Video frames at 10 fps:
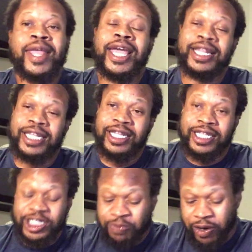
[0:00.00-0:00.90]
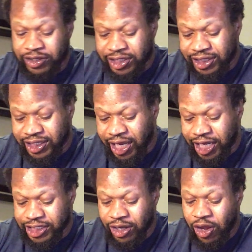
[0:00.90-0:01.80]
And then this person
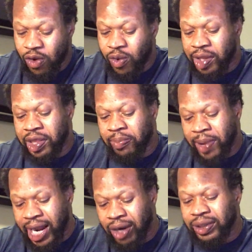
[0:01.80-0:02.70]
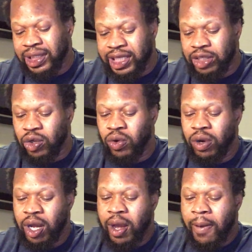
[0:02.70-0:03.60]
says, well, the
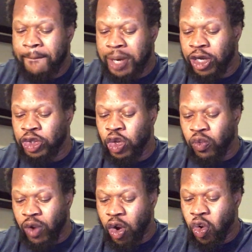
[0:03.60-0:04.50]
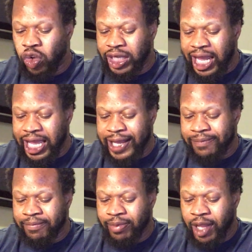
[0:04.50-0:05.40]
paralegal put the wrong
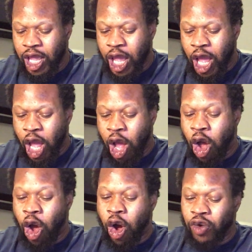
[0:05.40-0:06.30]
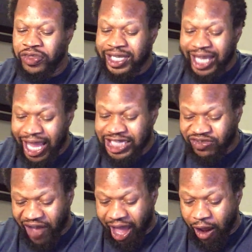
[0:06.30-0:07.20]
name on the case
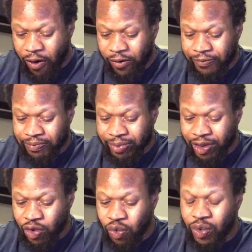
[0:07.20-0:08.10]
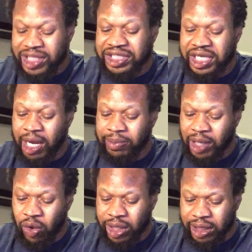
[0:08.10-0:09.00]
file when she
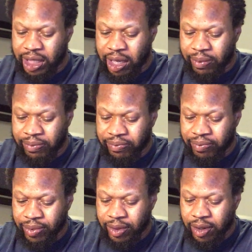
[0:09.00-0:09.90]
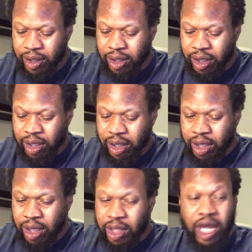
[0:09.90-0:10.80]
uploaded them.
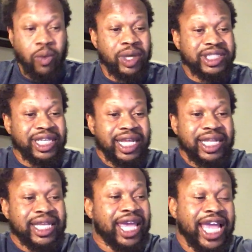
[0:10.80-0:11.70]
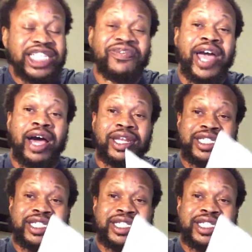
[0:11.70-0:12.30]
Now, once again, the case file